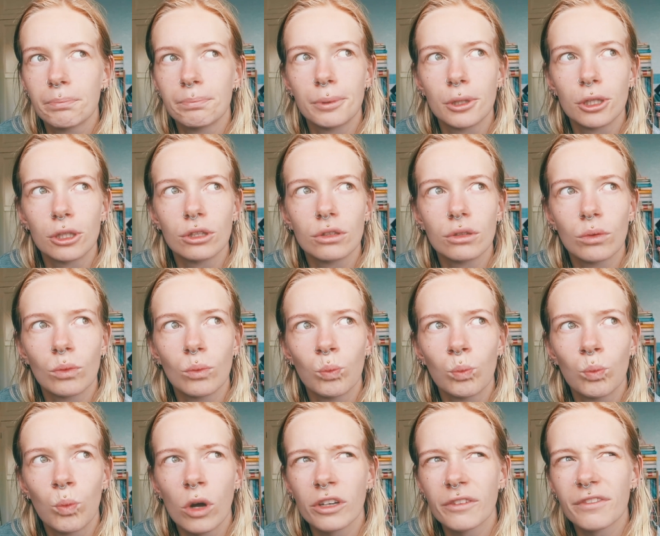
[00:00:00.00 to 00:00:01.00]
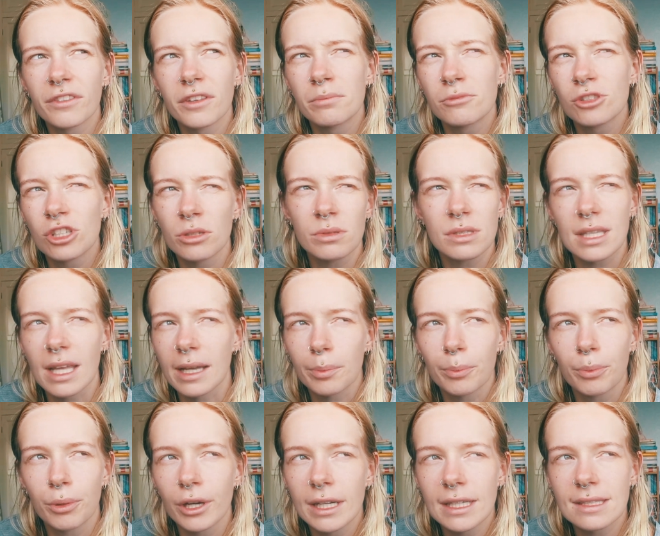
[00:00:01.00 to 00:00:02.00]
but one of them she was like
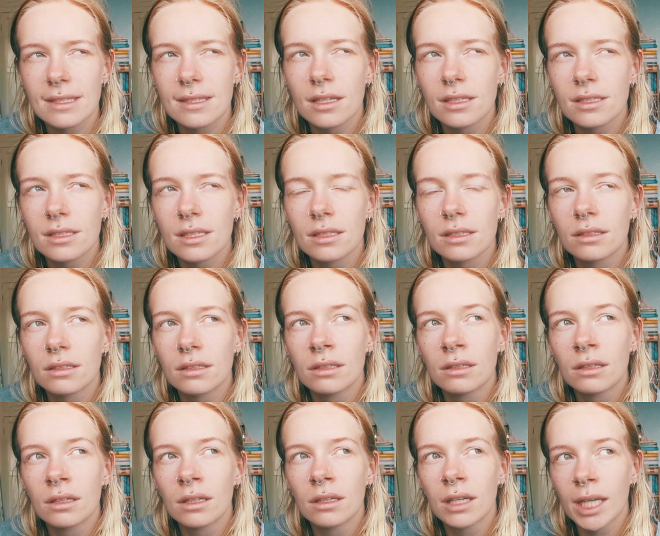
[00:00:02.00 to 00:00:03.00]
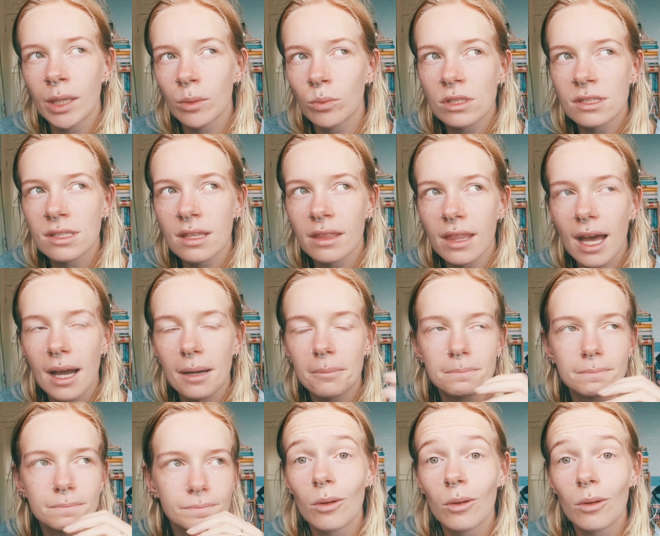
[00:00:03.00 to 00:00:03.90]
pretty certain it wasn't that.